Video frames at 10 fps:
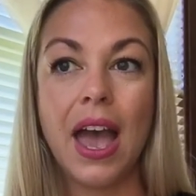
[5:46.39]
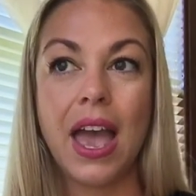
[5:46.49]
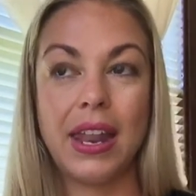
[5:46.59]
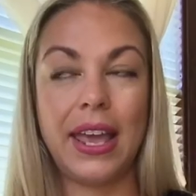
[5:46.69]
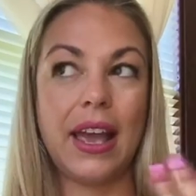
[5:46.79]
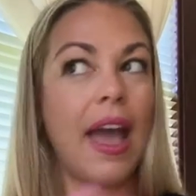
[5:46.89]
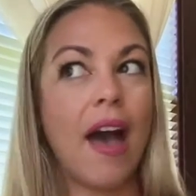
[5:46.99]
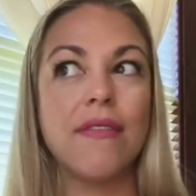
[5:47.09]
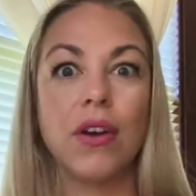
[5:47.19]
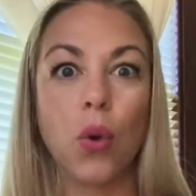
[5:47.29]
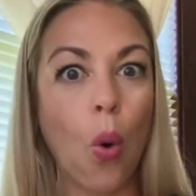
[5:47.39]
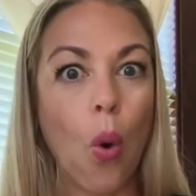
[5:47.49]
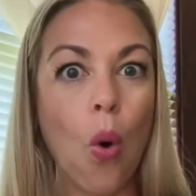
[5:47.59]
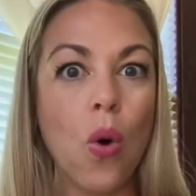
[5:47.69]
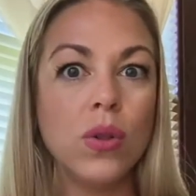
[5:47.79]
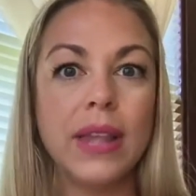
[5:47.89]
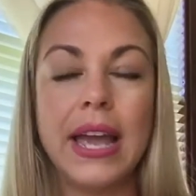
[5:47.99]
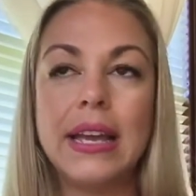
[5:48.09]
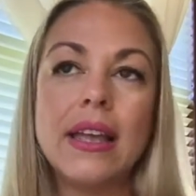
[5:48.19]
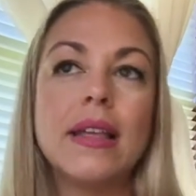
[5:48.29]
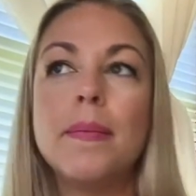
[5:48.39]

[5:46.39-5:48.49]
and like I have a goal, like